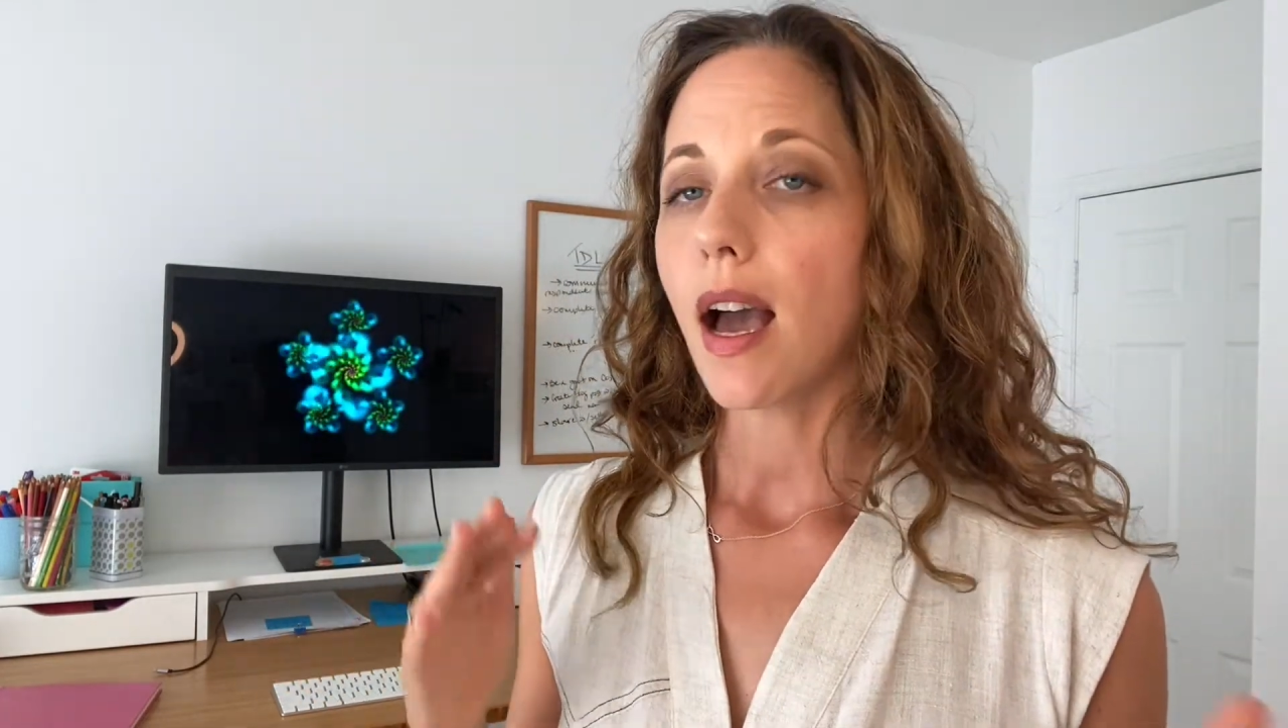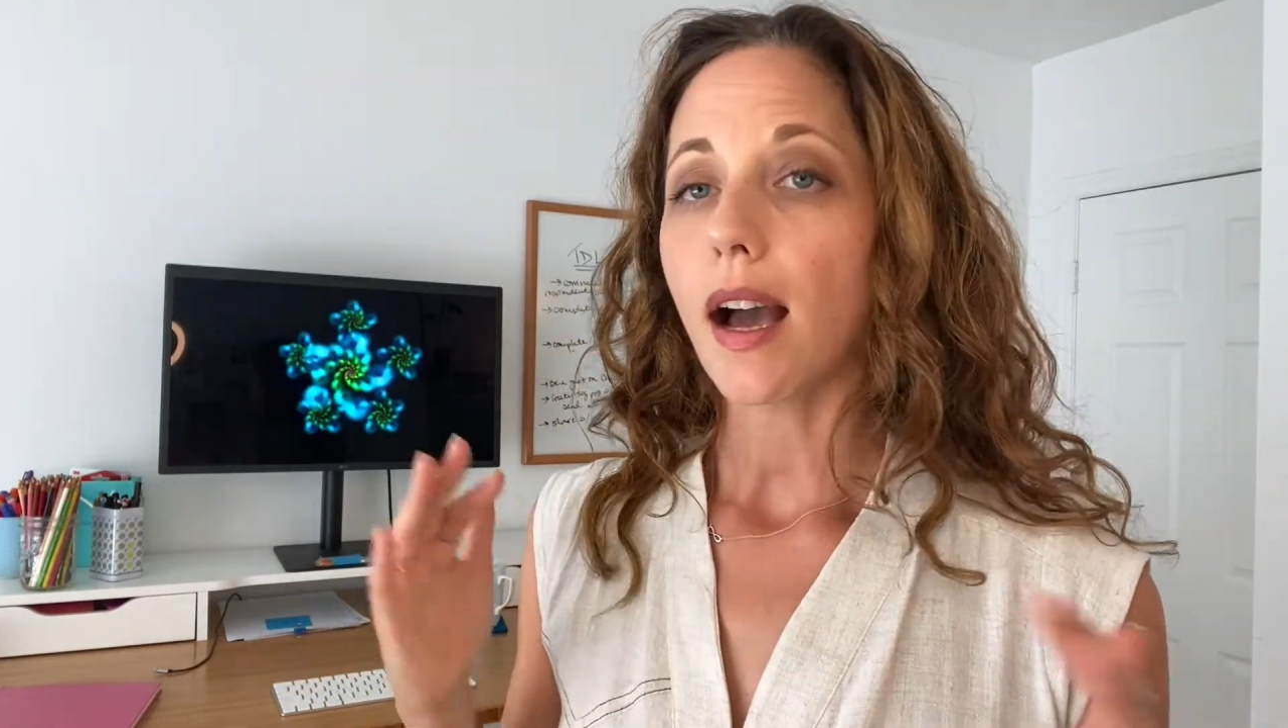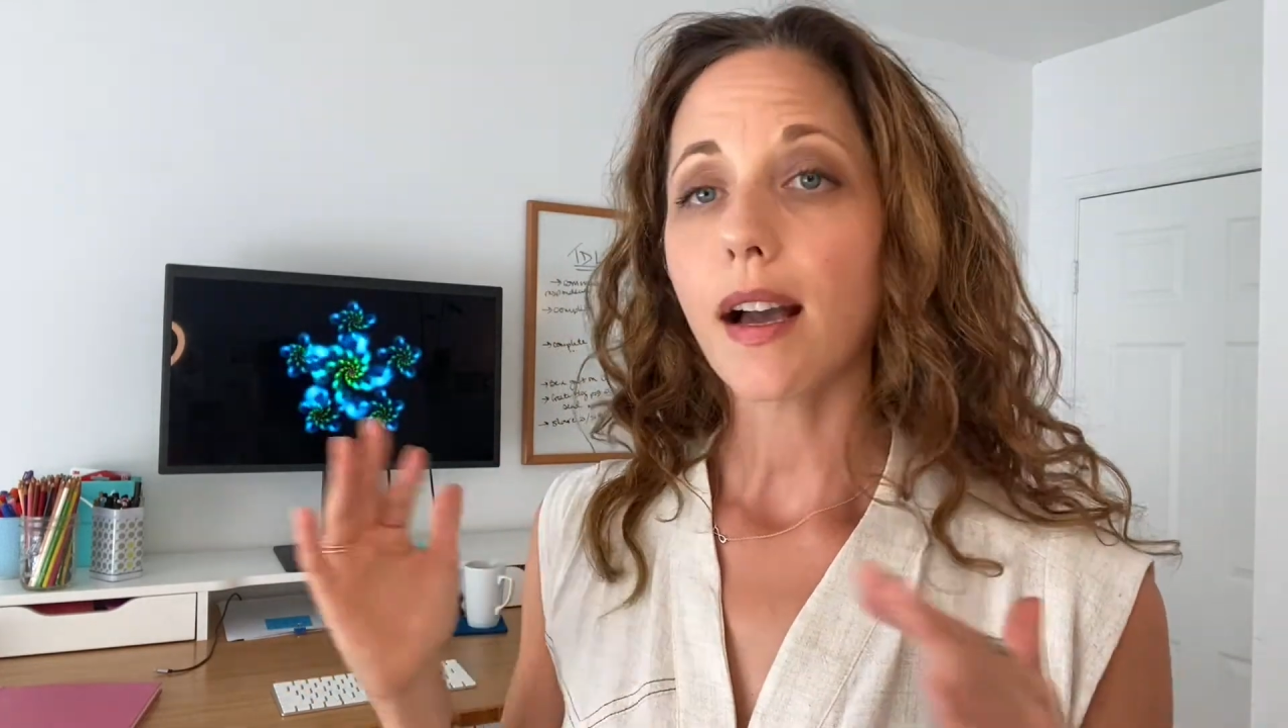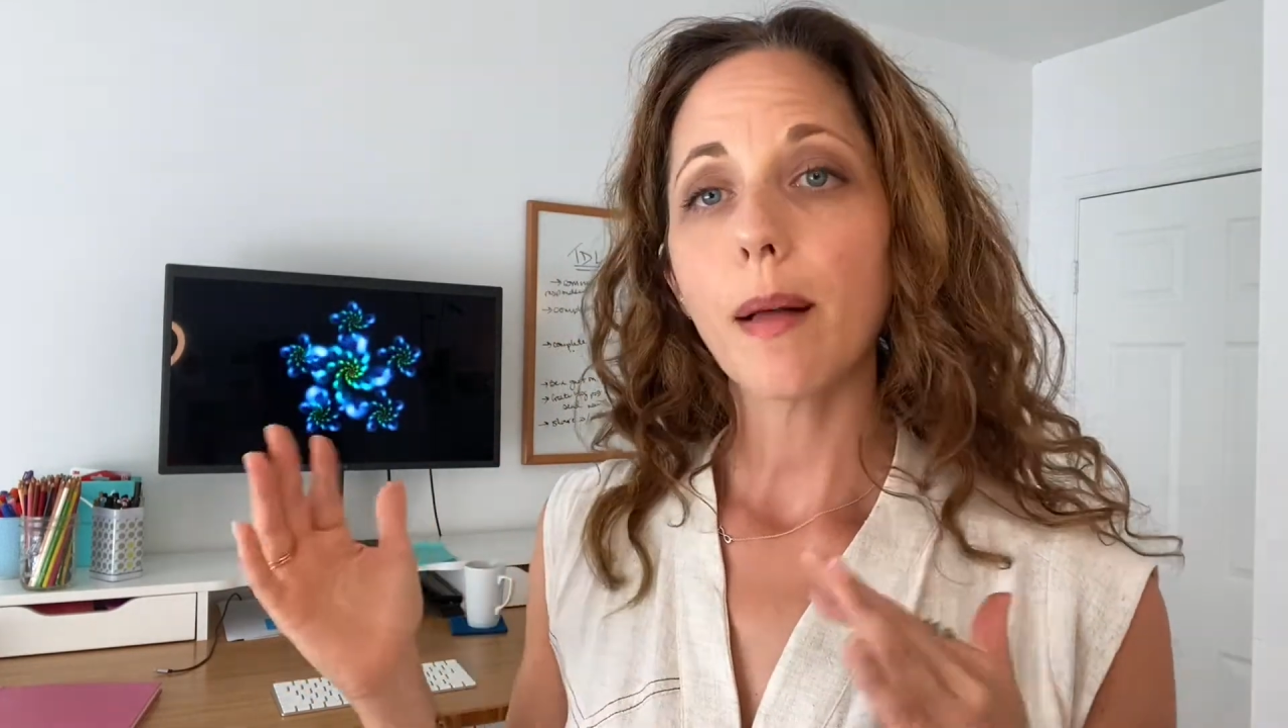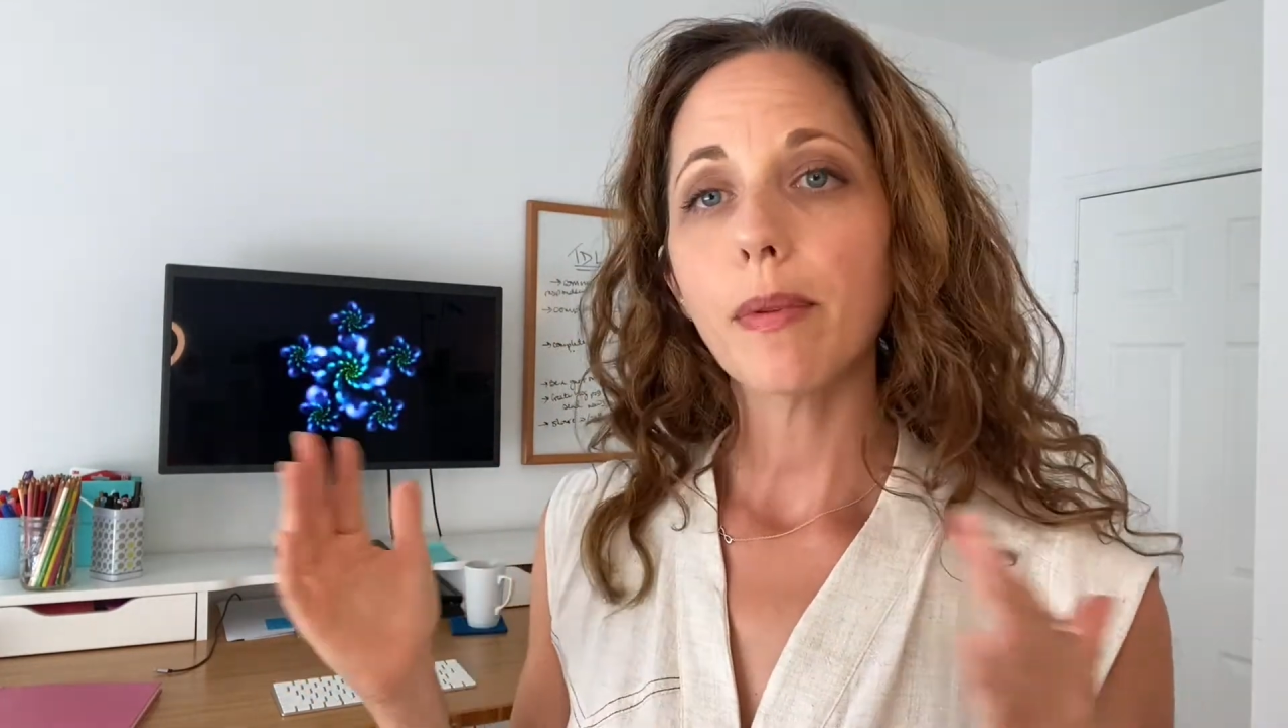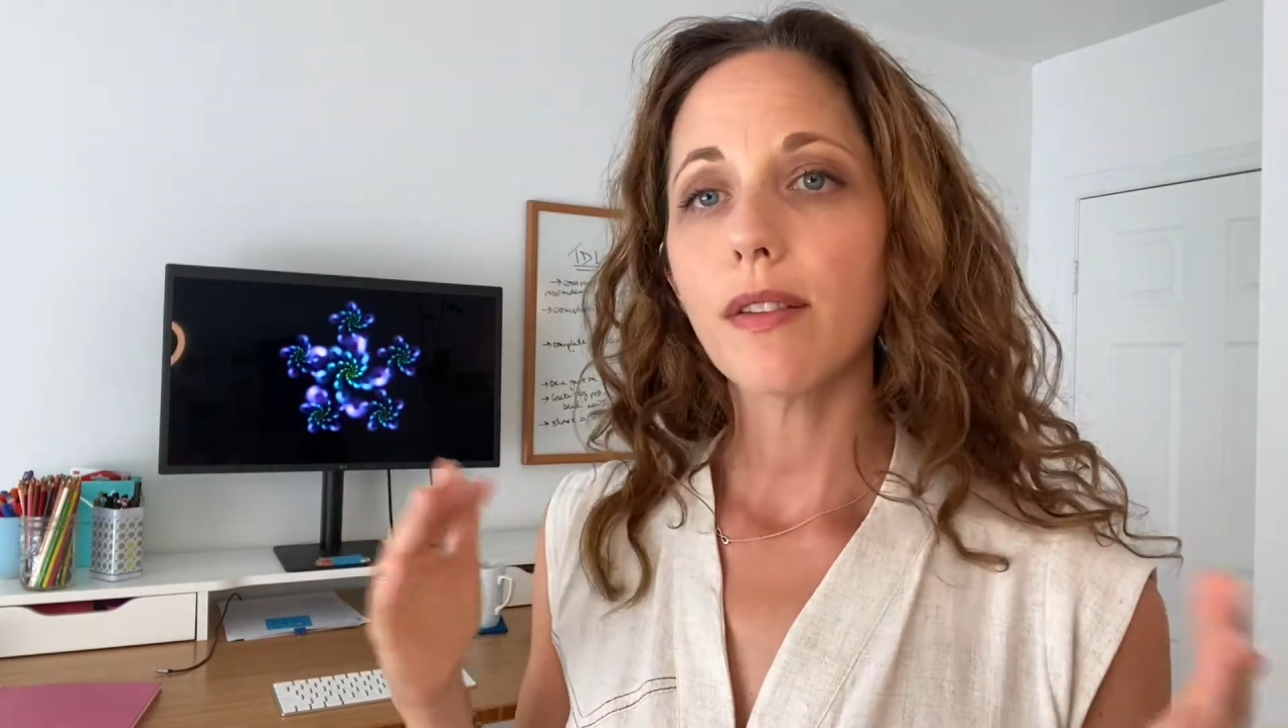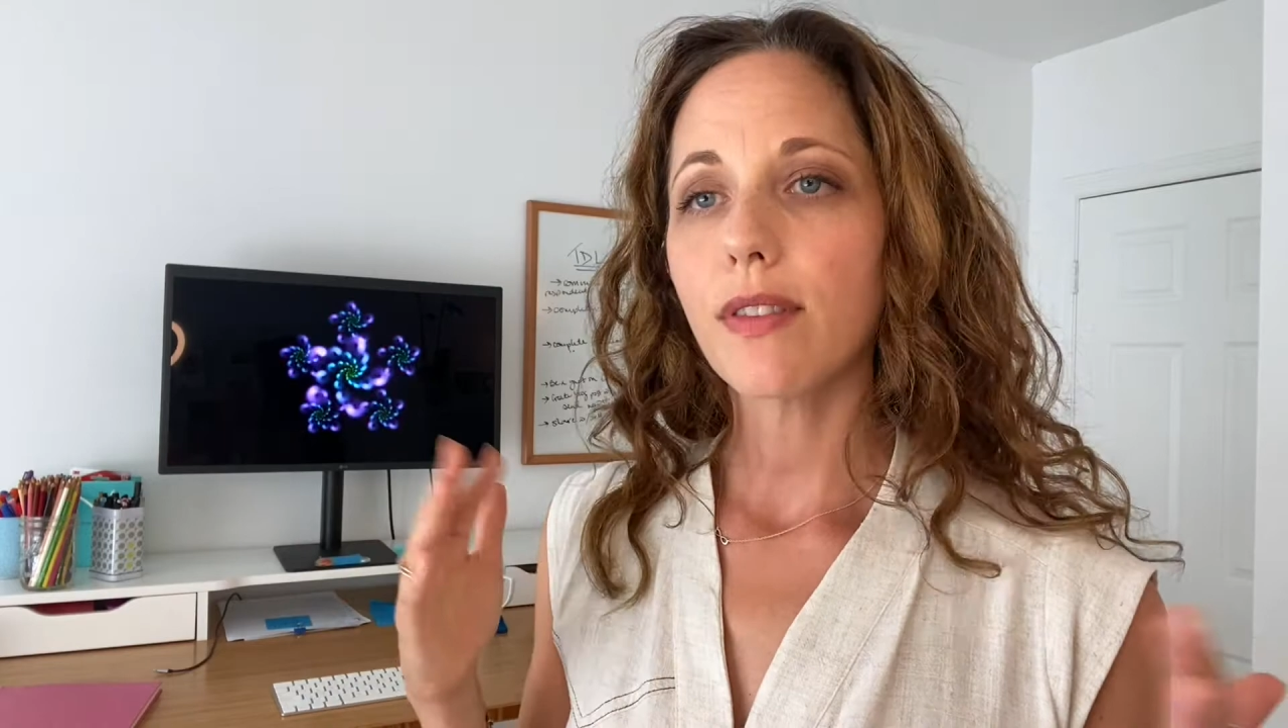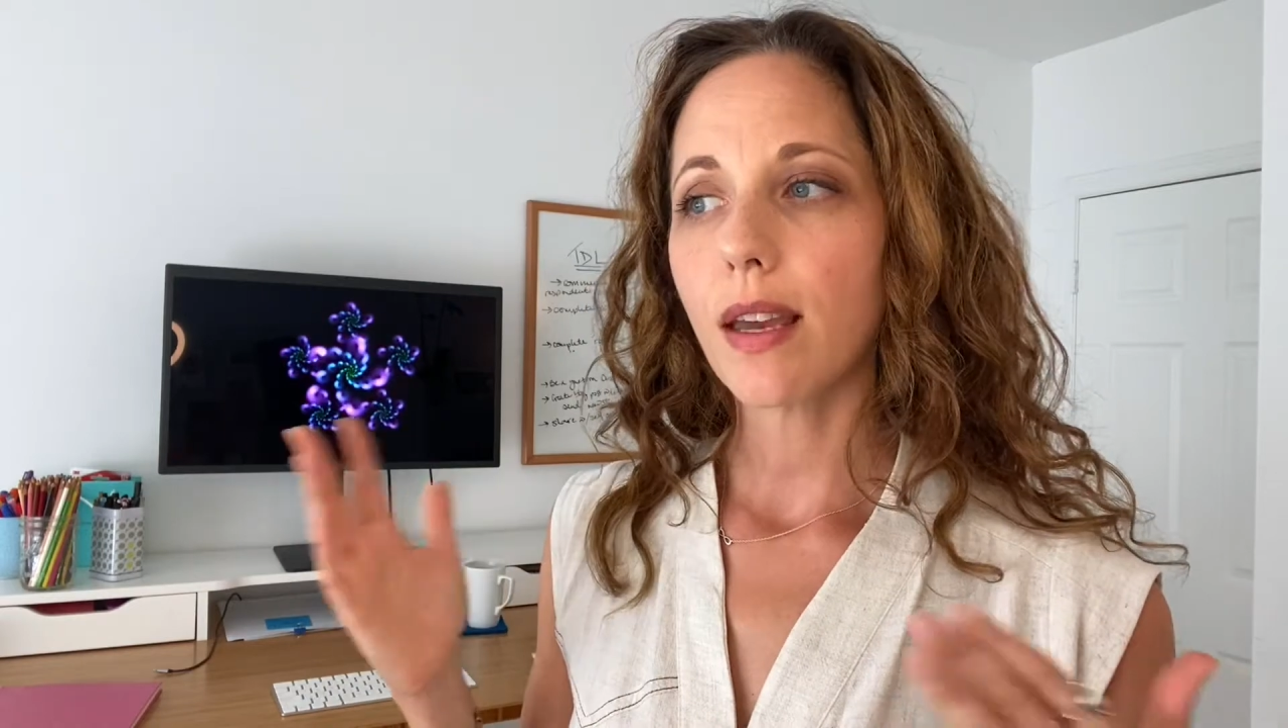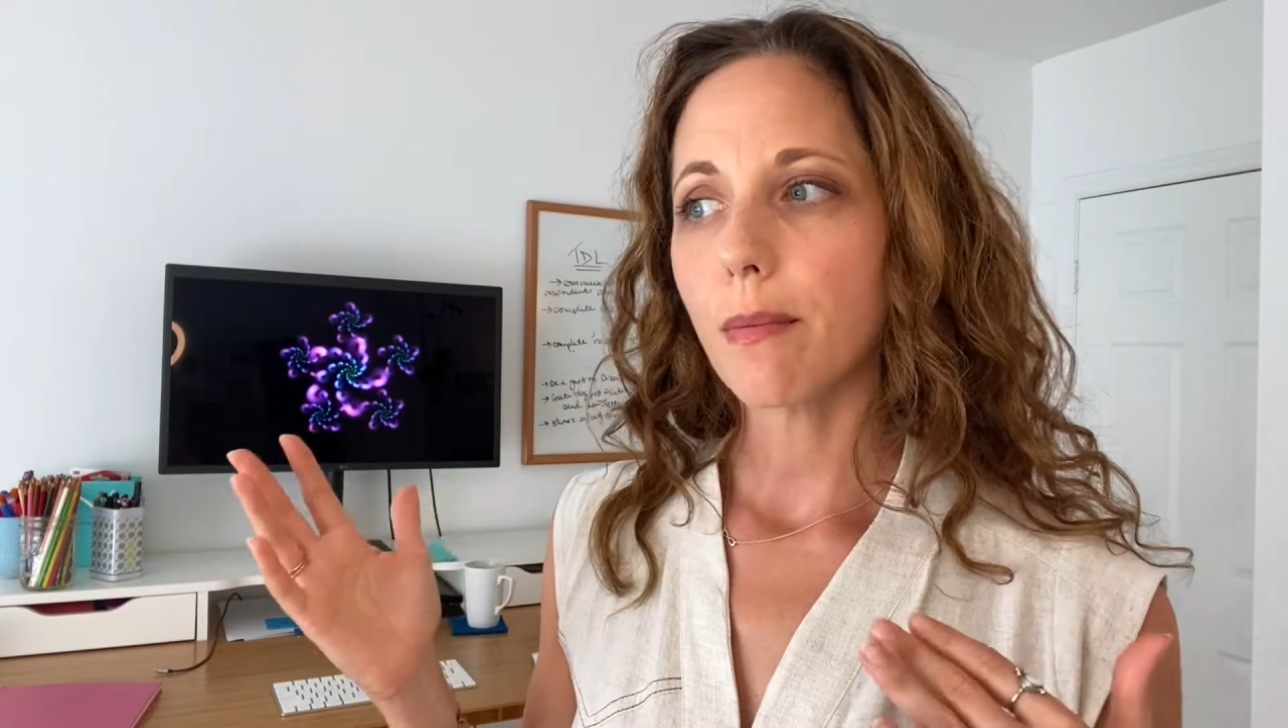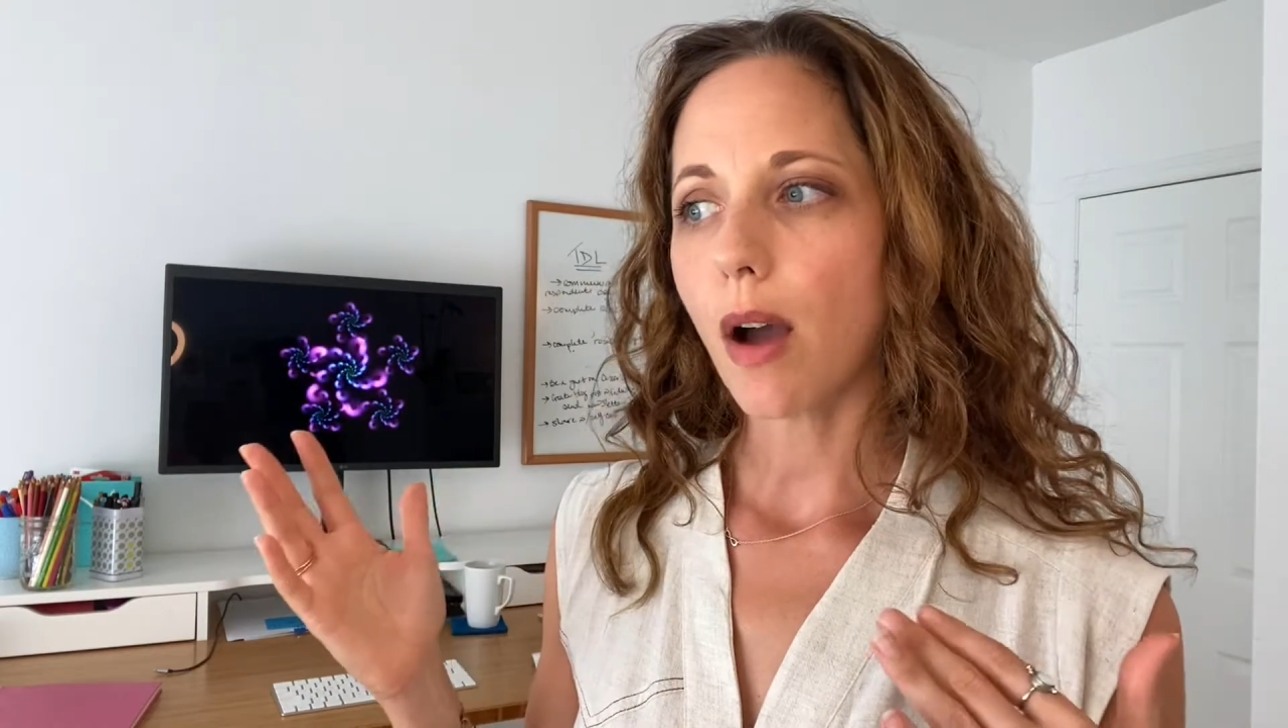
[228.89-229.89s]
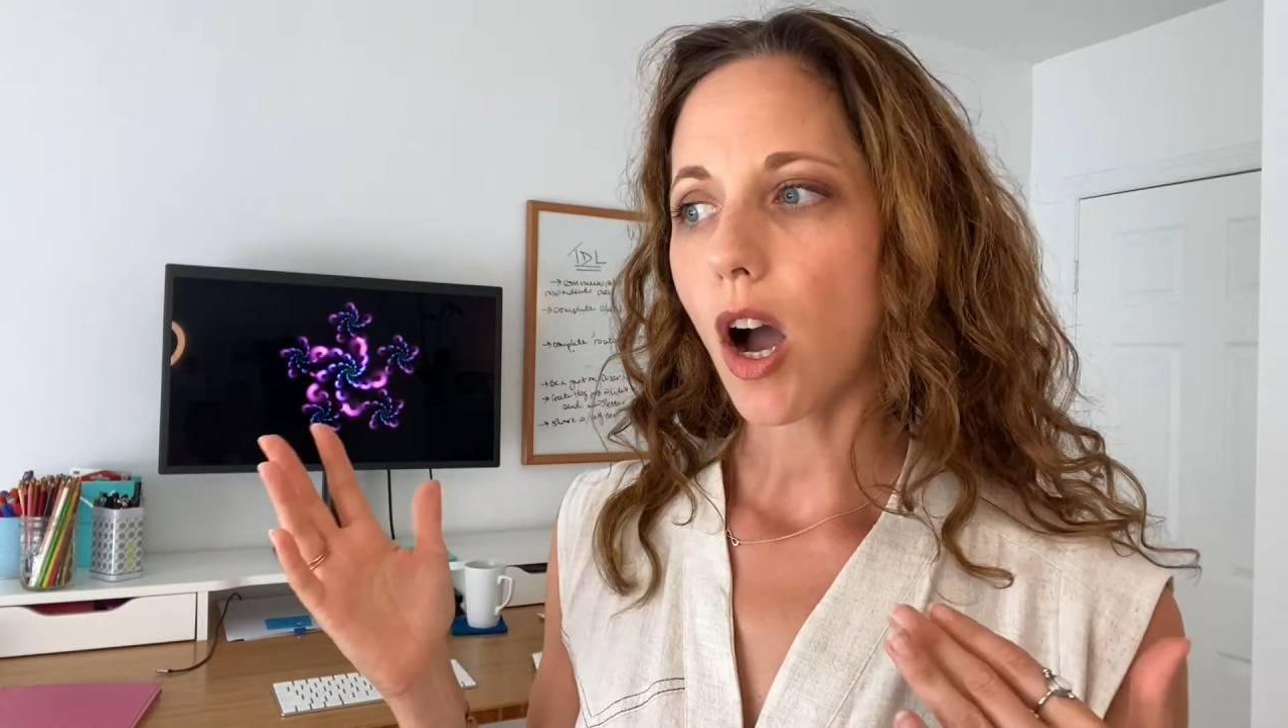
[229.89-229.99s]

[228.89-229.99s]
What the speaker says: A couple of them